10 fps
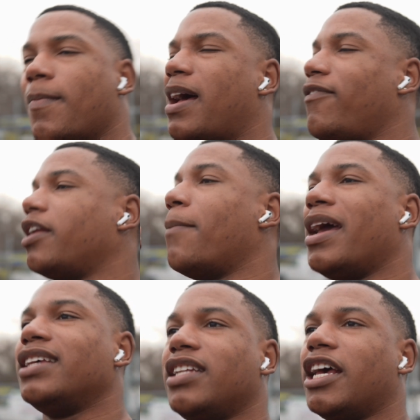I'm having an
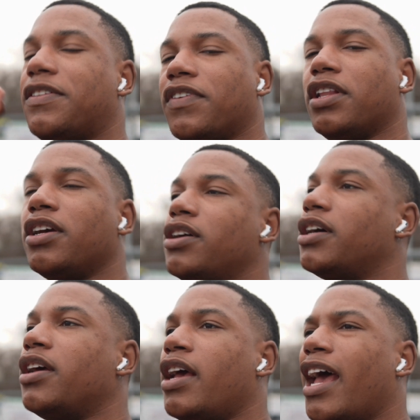amazing day. It's feeling
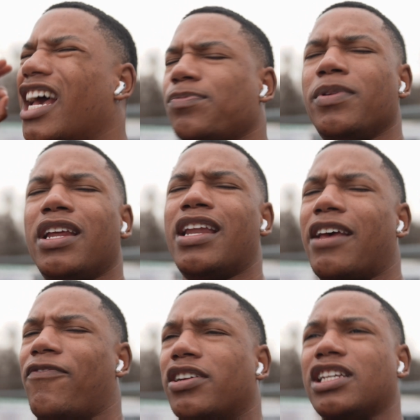good. SBD day,
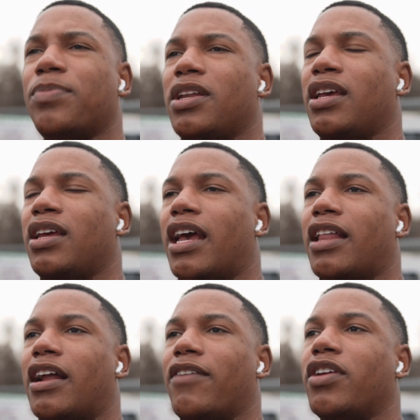first SBD day
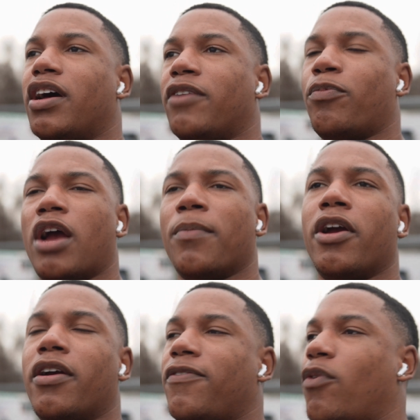that I've done
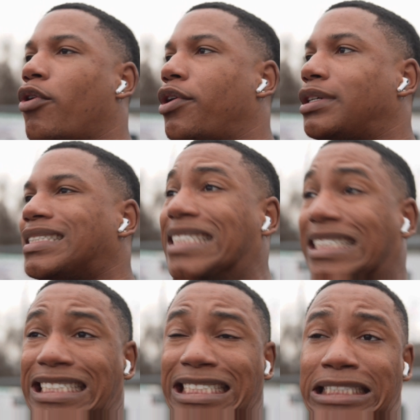primary for
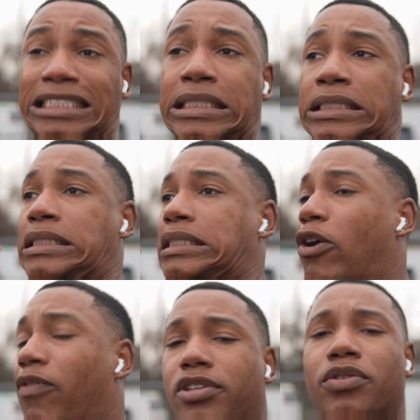
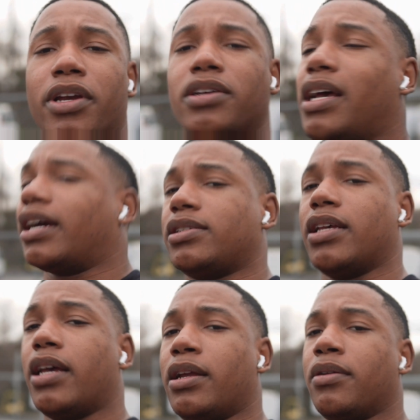over 2 years, like I
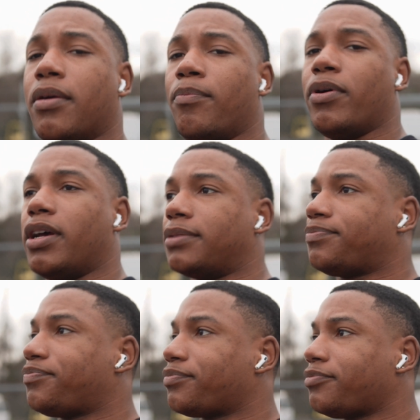said, but
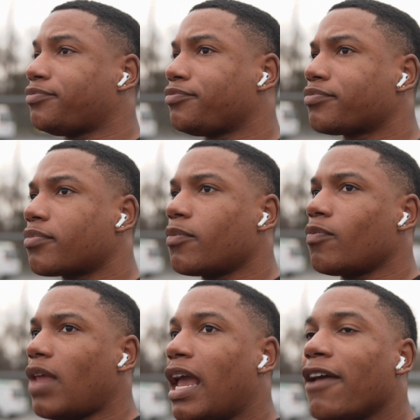
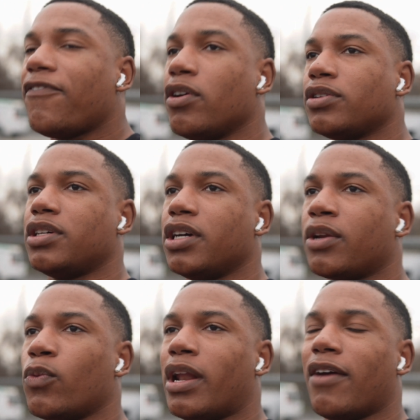it feels good
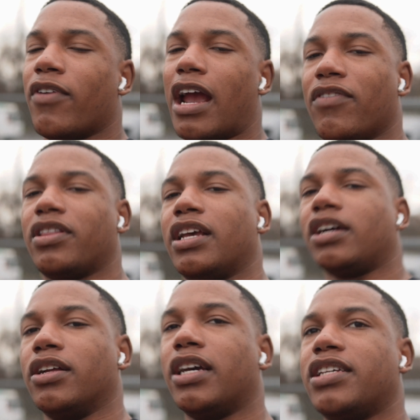whenever everything
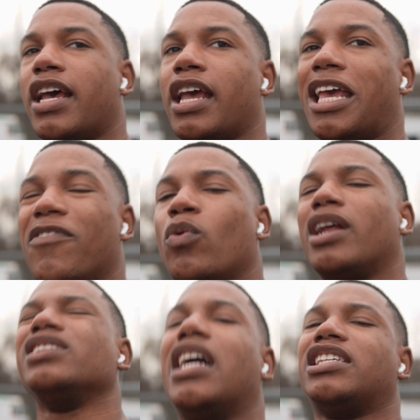clicks, even when
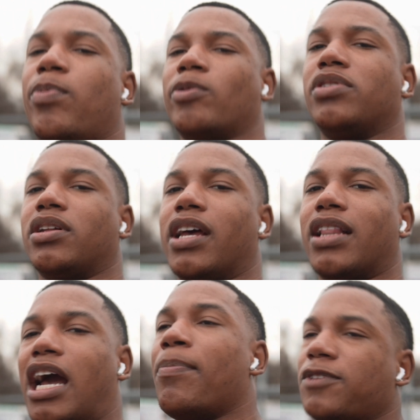it's not supposed to click.
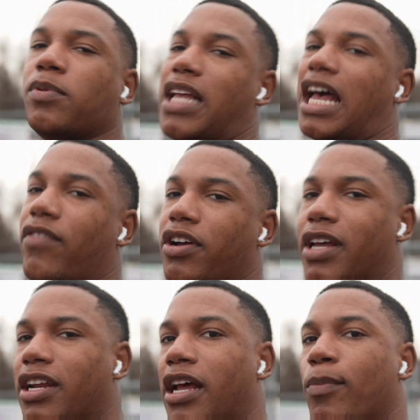Like I'm not supposed to have a good day
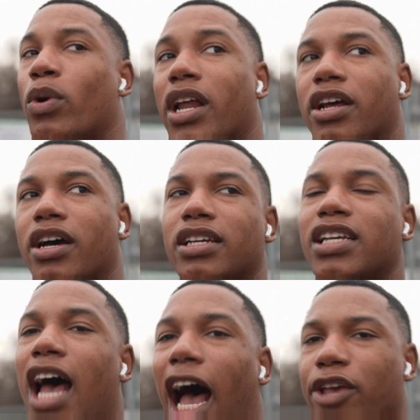today, but when it does,
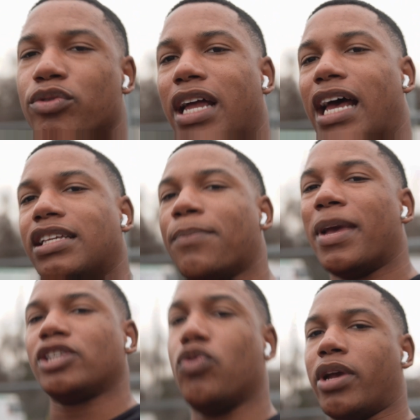I use that as a
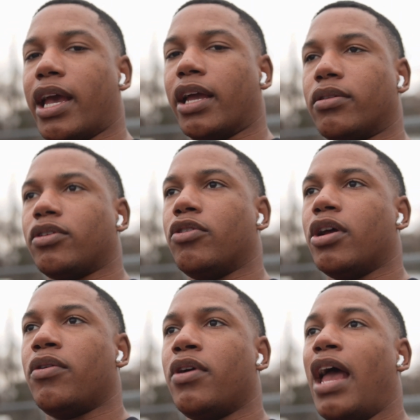mental game,
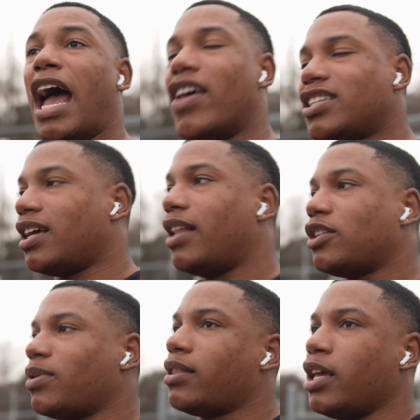And that's
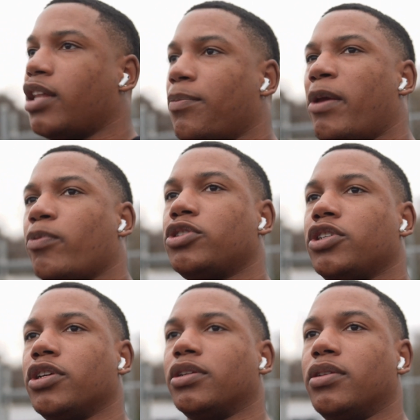what I think that people
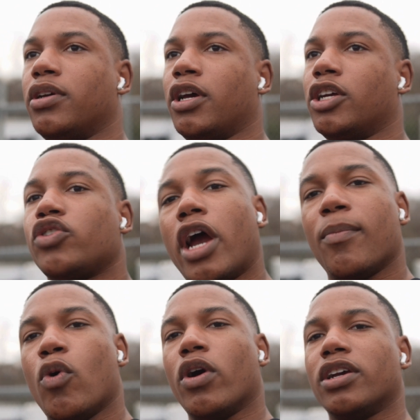should try
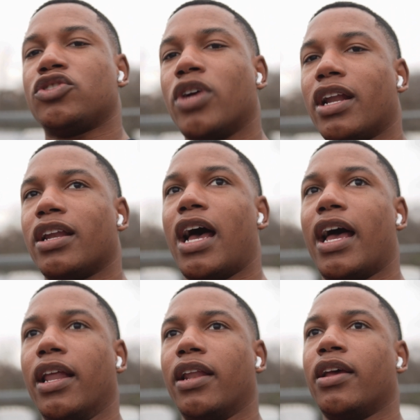more, is try to not